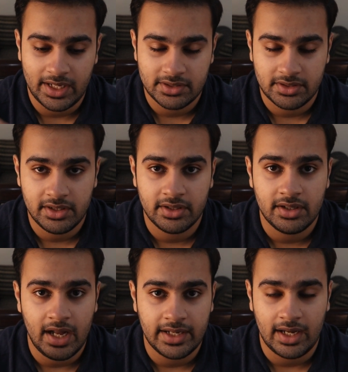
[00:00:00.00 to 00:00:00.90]
tested
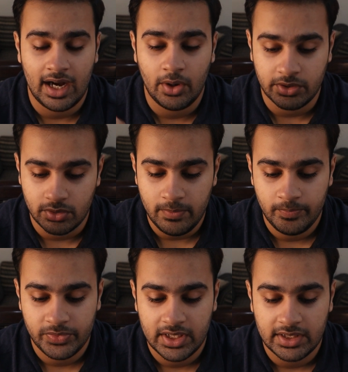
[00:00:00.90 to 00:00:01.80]
her and how
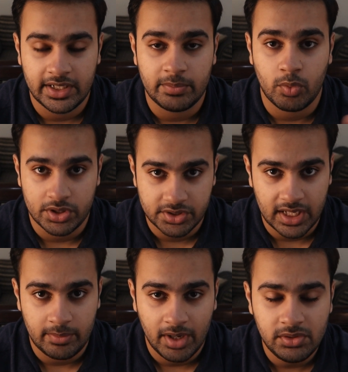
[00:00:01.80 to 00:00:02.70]
the reports
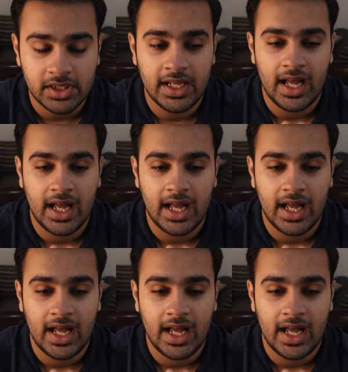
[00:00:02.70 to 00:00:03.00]
came out.